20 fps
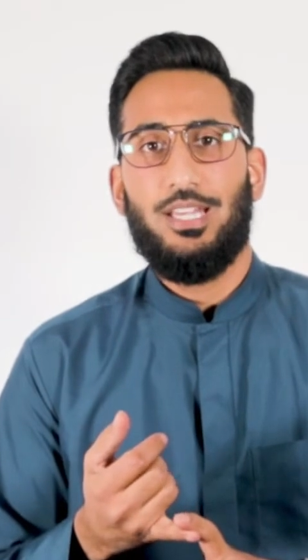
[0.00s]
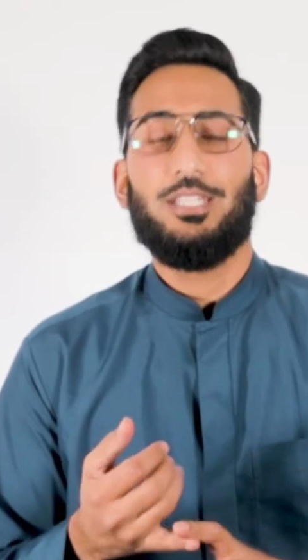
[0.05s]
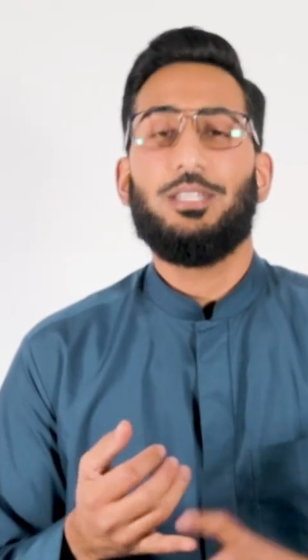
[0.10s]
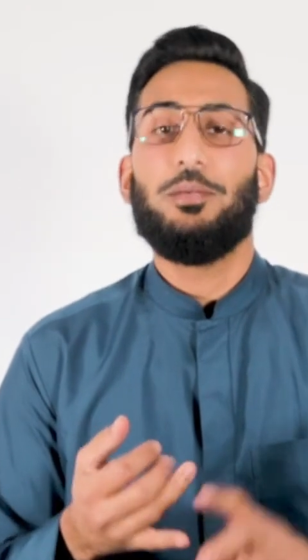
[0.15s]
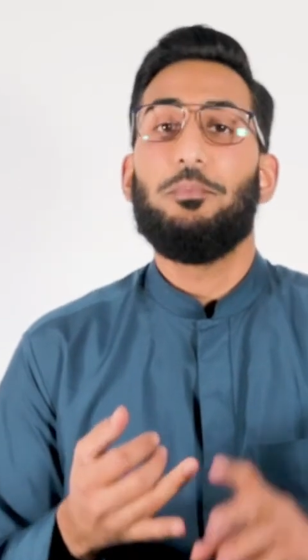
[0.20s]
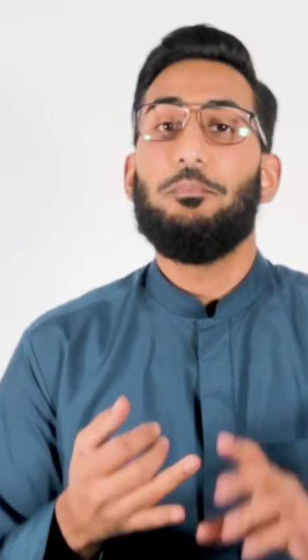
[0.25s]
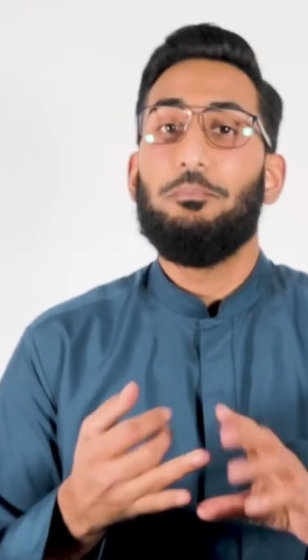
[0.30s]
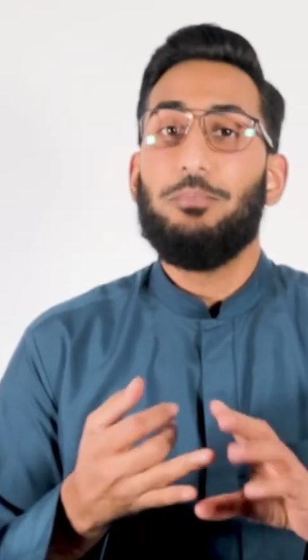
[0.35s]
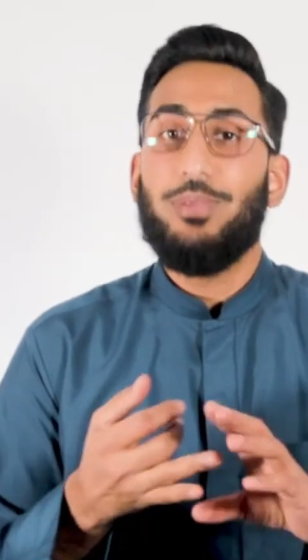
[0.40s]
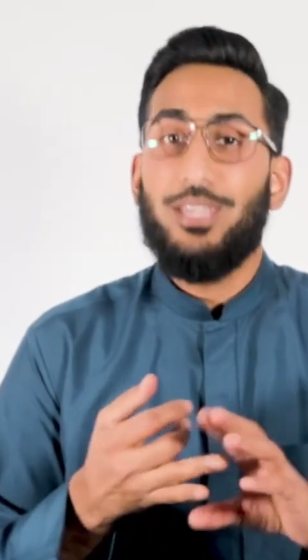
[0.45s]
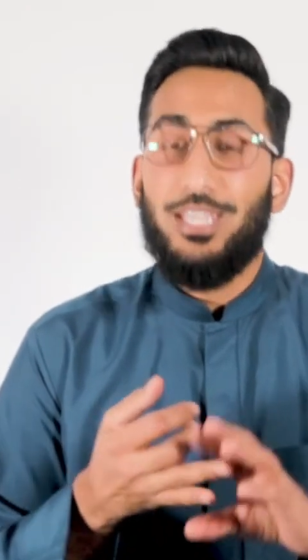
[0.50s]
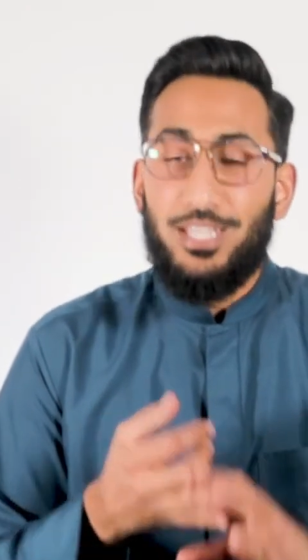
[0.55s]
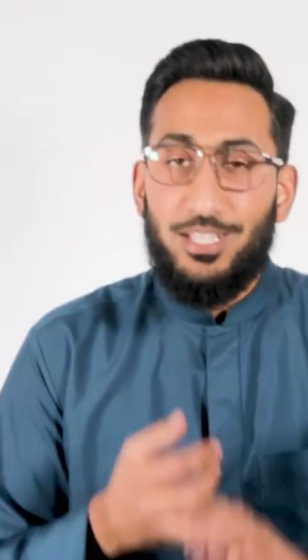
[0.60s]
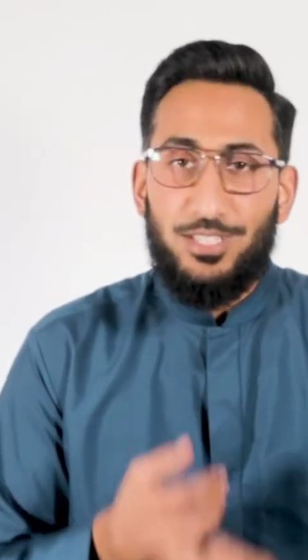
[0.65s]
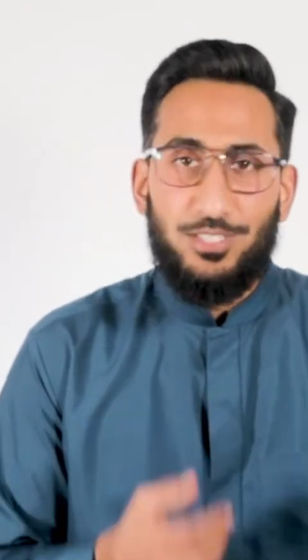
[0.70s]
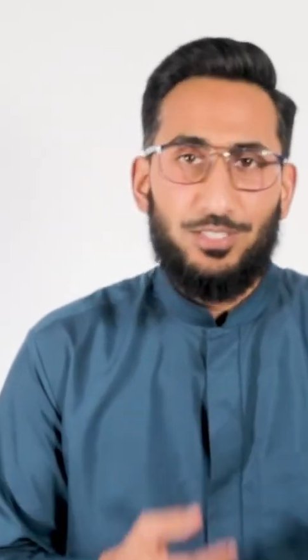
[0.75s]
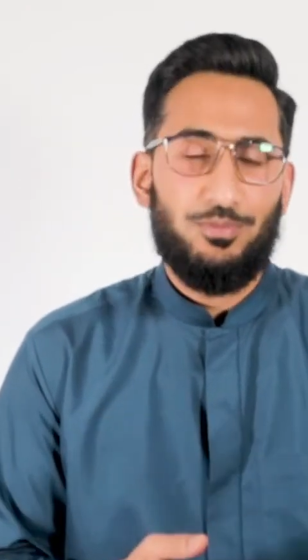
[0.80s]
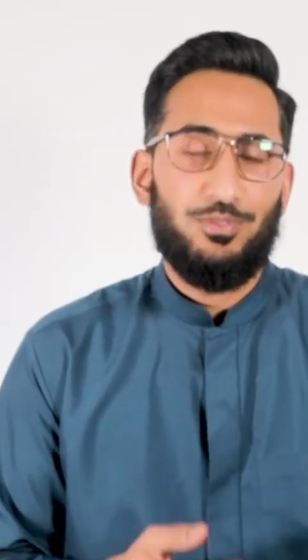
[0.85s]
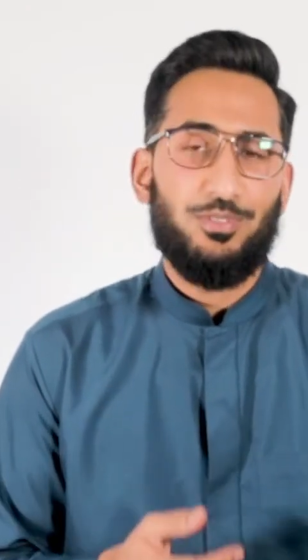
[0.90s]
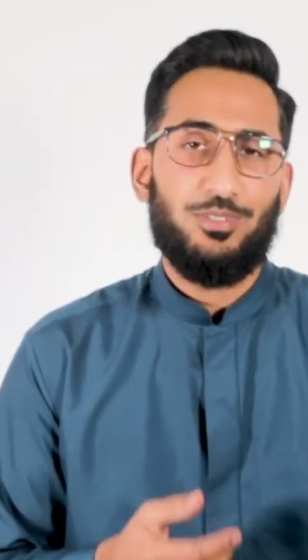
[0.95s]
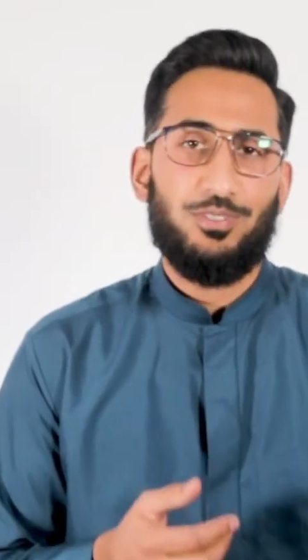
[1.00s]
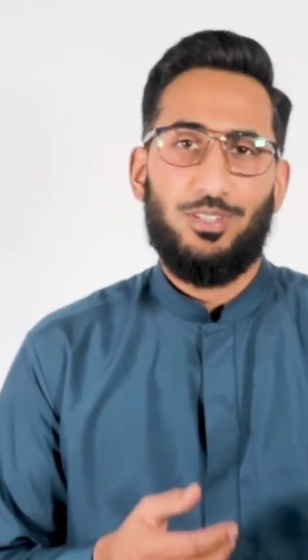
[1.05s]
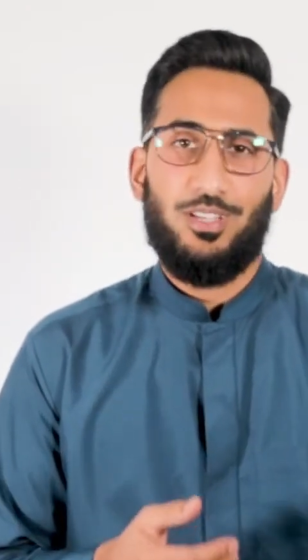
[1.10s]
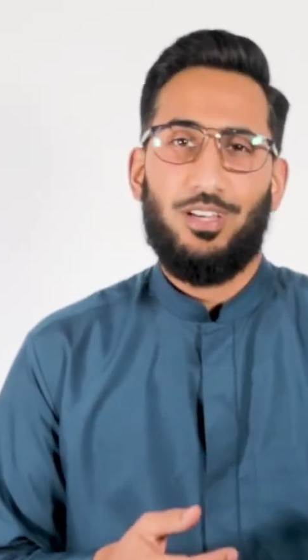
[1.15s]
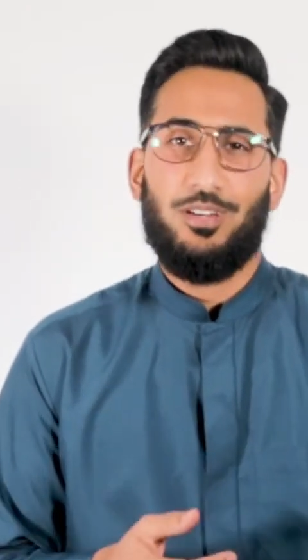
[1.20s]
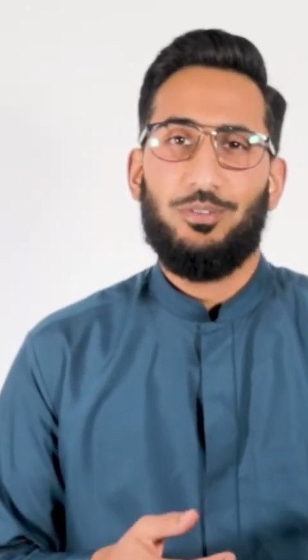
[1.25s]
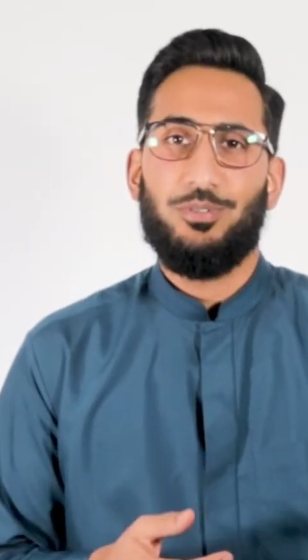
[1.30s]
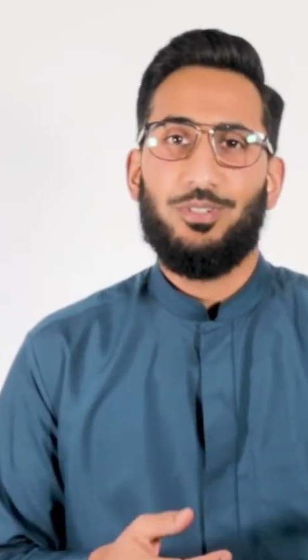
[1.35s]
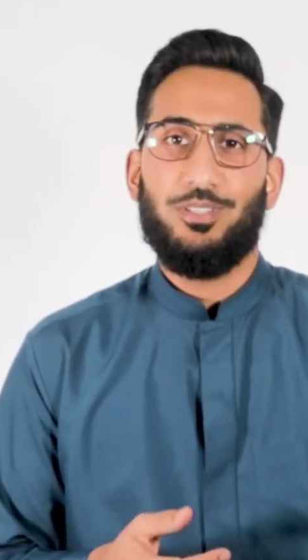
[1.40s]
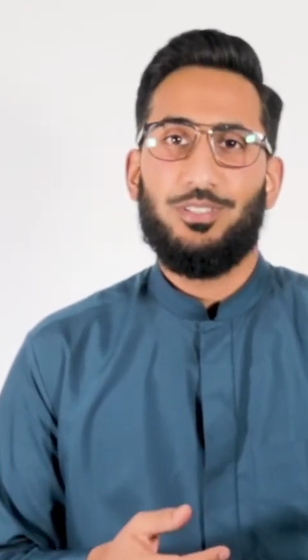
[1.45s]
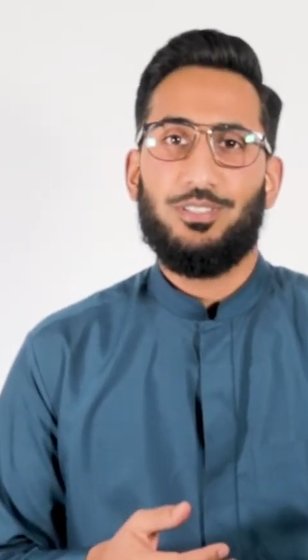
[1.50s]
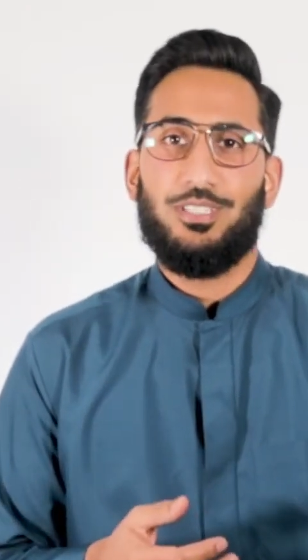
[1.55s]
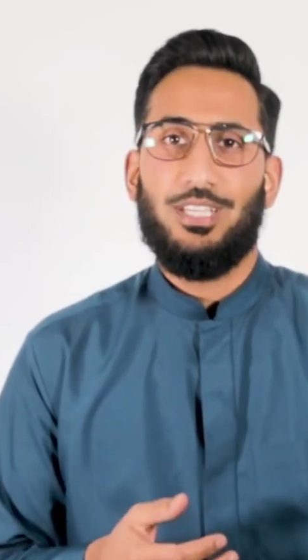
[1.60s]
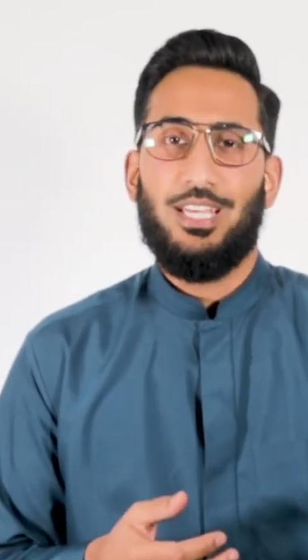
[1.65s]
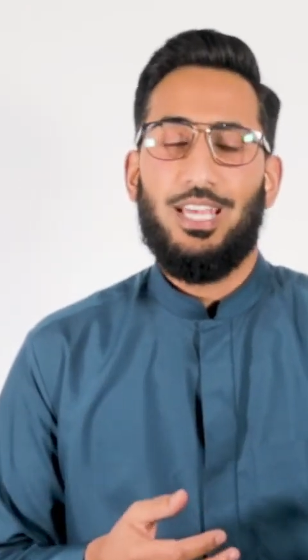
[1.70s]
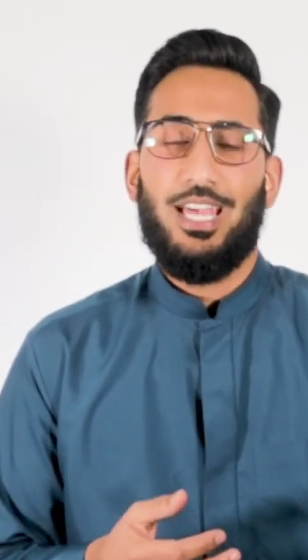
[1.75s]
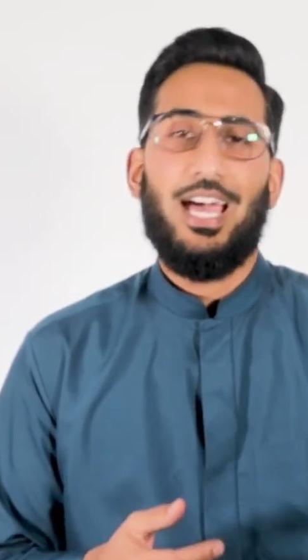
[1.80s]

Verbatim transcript: the meanings of the salah words,